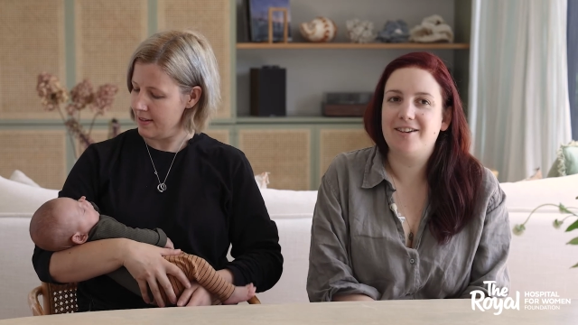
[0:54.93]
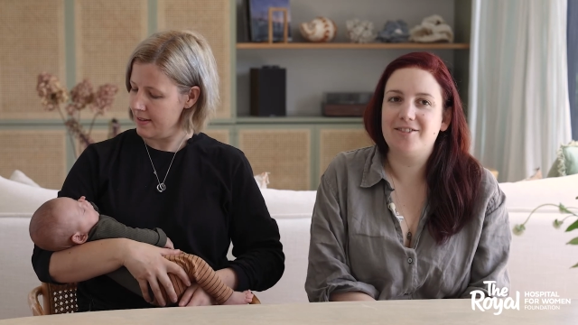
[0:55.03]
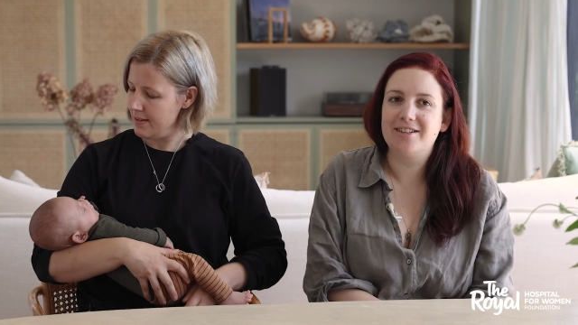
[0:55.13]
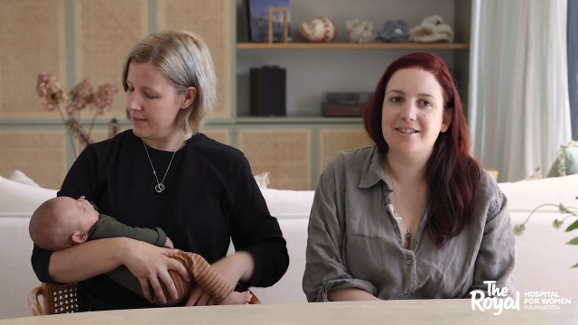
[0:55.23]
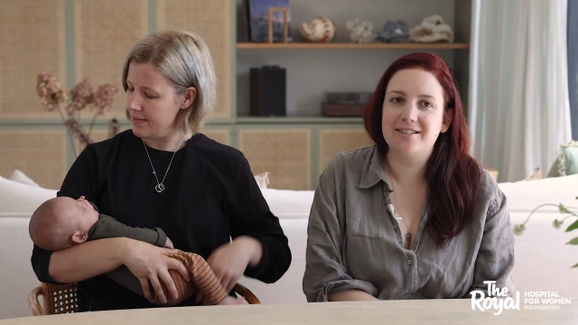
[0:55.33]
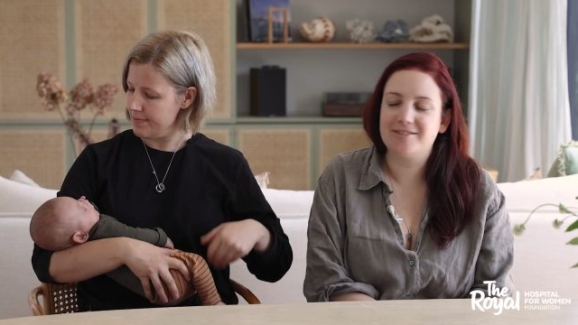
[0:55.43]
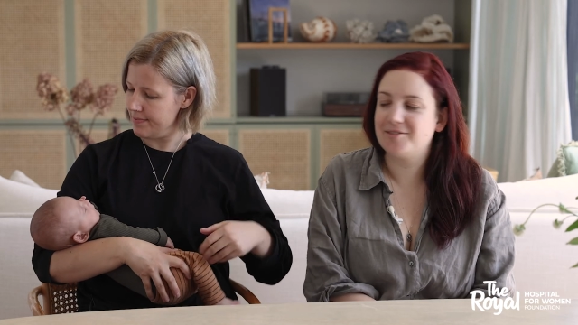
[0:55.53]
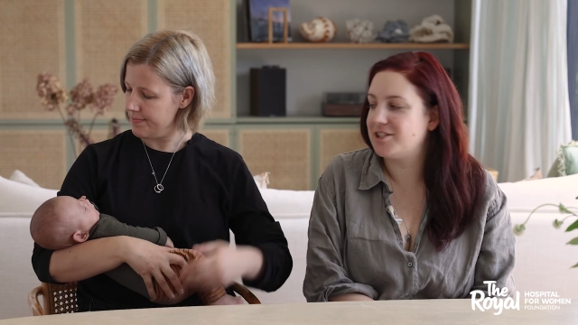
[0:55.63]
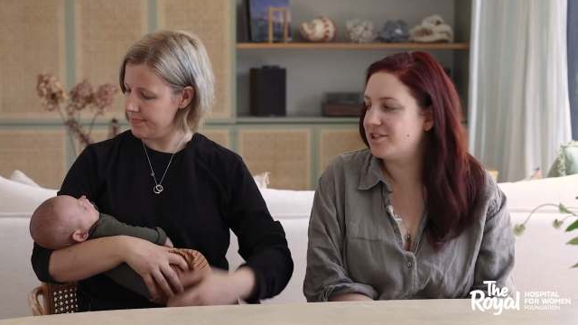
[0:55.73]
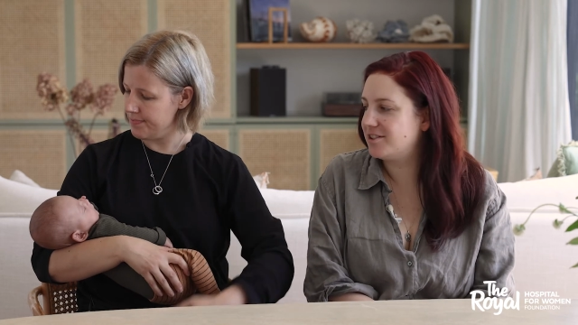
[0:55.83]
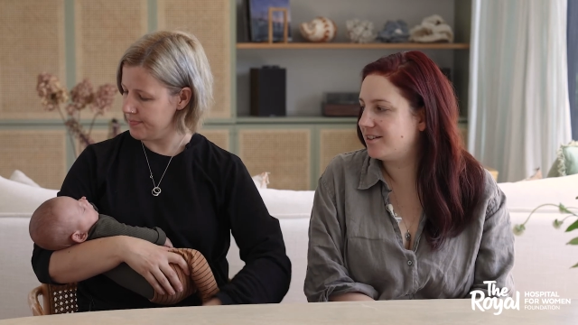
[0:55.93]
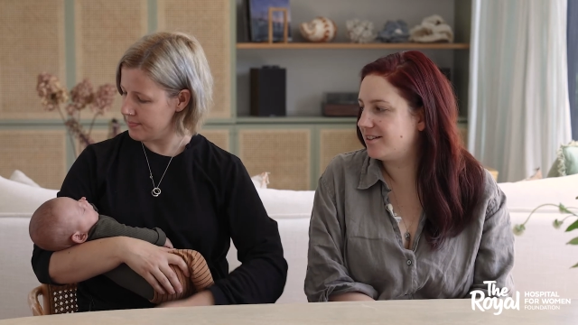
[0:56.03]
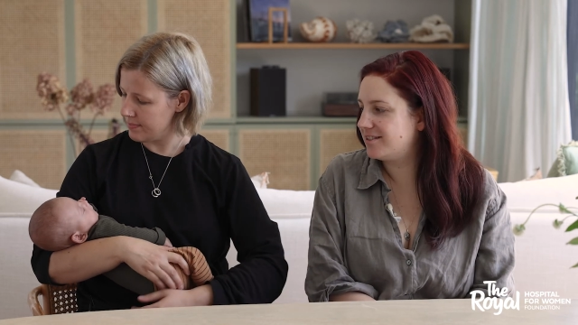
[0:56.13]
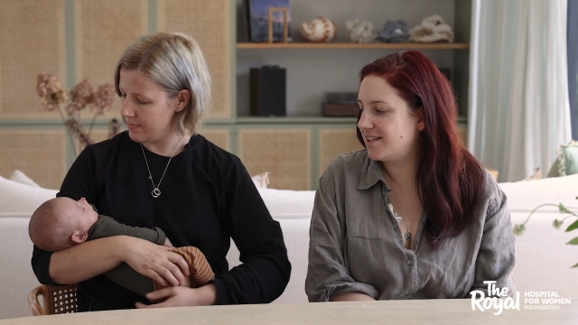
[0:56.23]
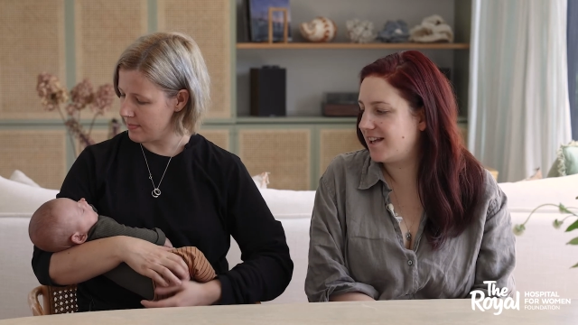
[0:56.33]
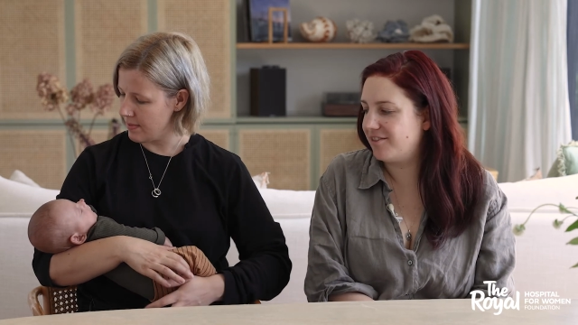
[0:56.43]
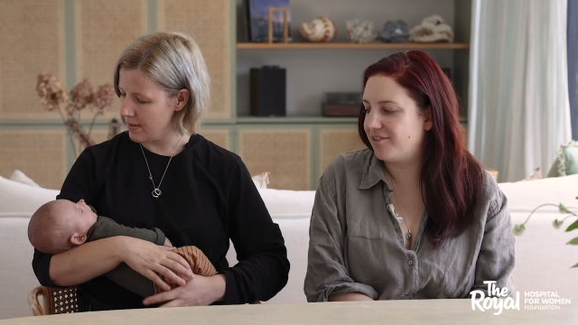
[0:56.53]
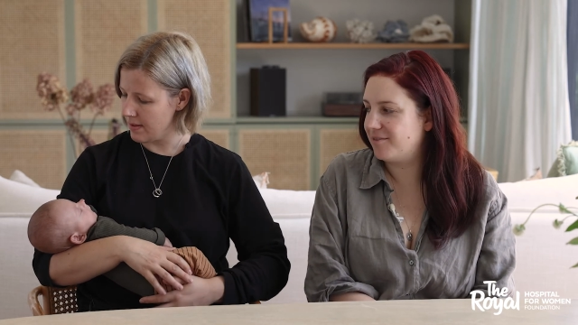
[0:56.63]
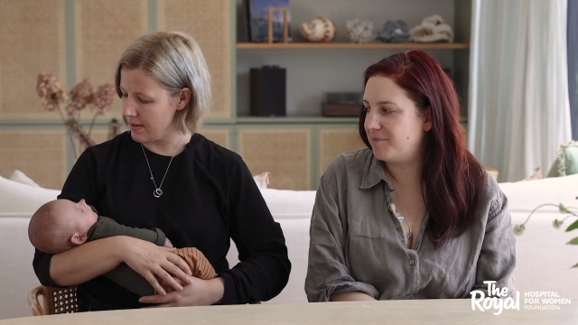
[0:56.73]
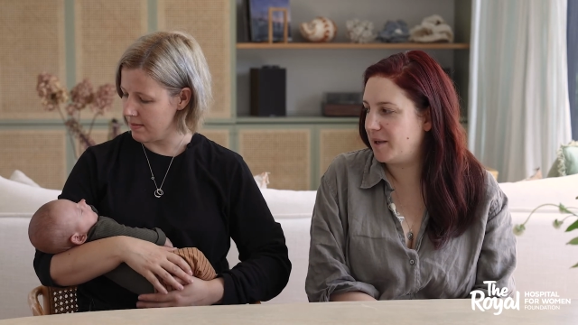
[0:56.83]
Speaker 1: I wouldn't wish to
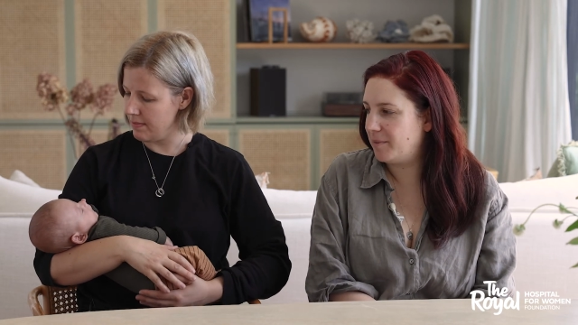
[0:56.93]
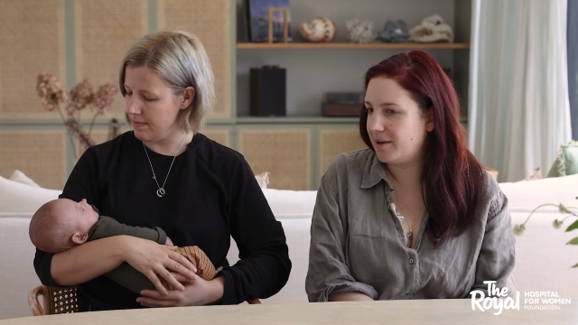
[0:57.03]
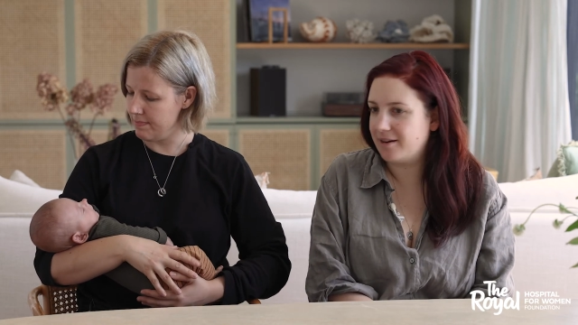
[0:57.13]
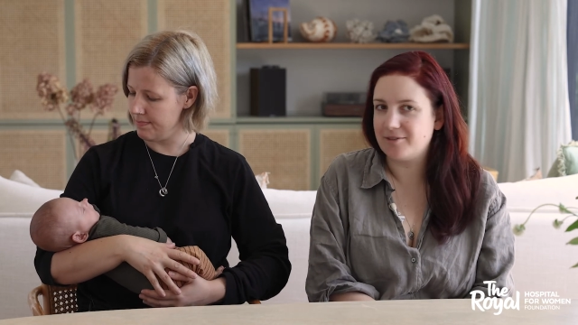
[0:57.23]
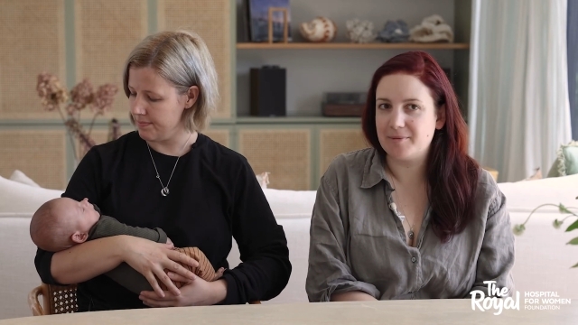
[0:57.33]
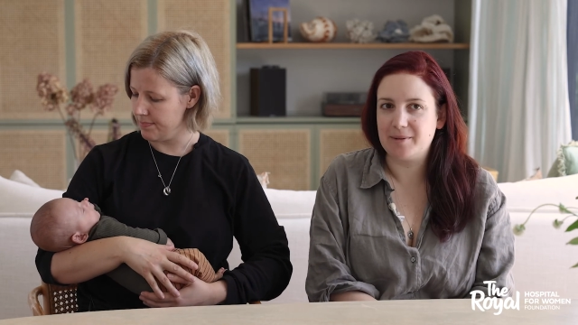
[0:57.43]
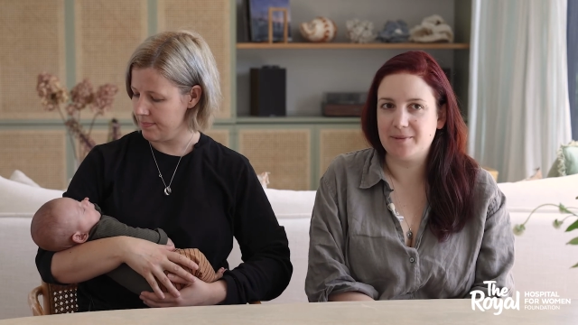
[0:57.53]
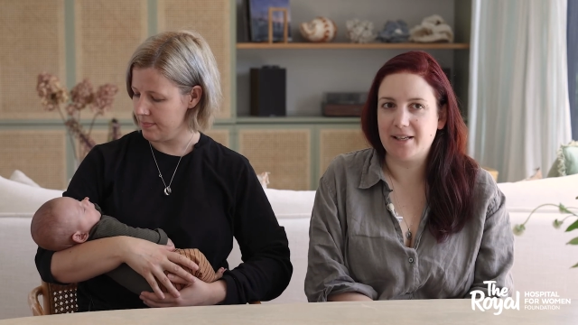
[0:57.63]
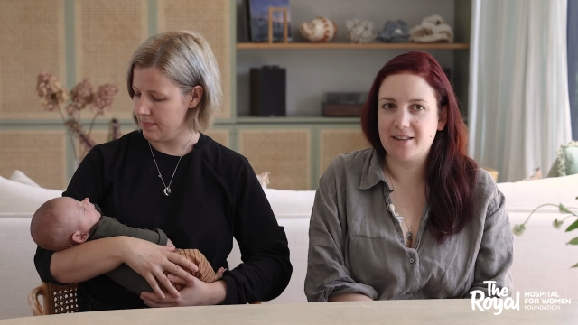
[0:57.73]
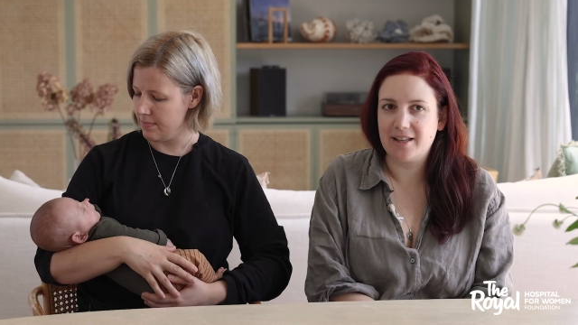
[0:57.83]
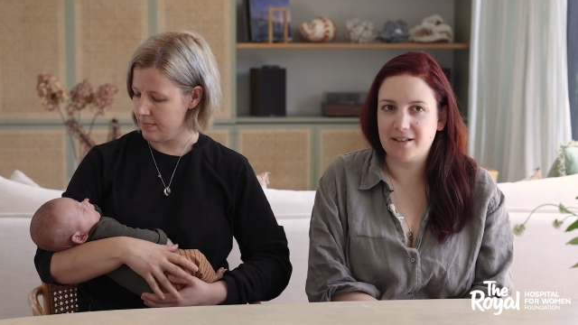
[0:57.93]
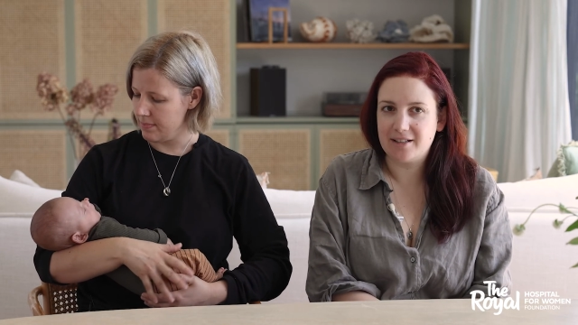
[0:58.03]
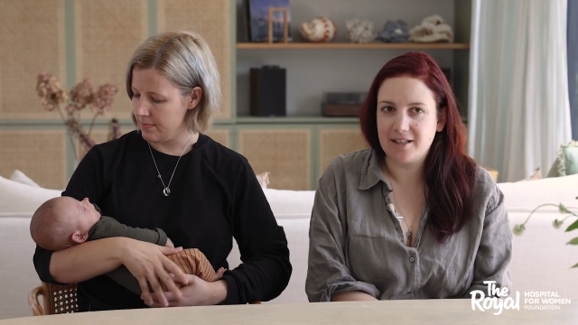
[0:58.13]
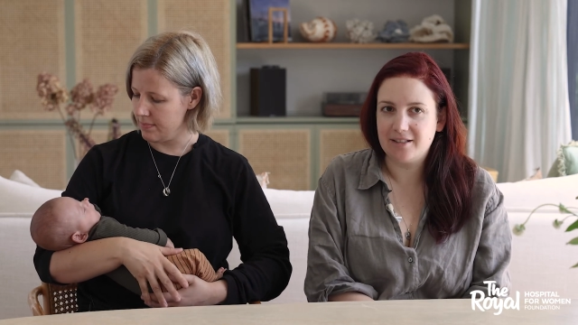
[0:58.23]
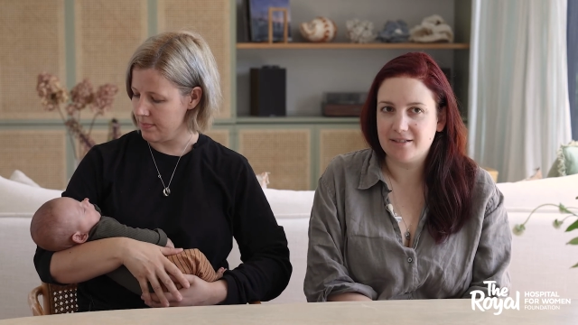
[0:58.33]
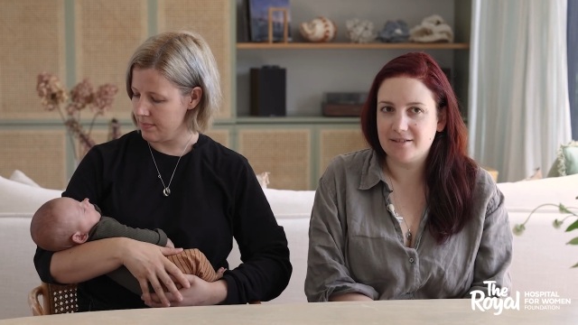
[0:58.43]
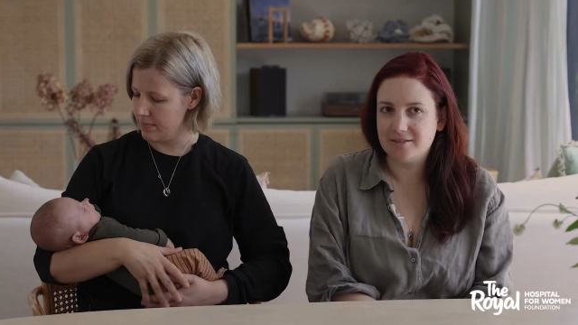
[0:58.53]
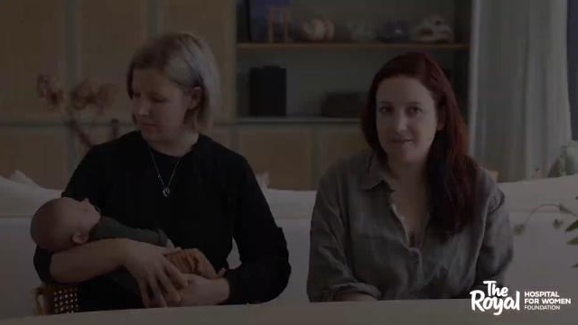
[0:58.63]
ever be apart from him like that again.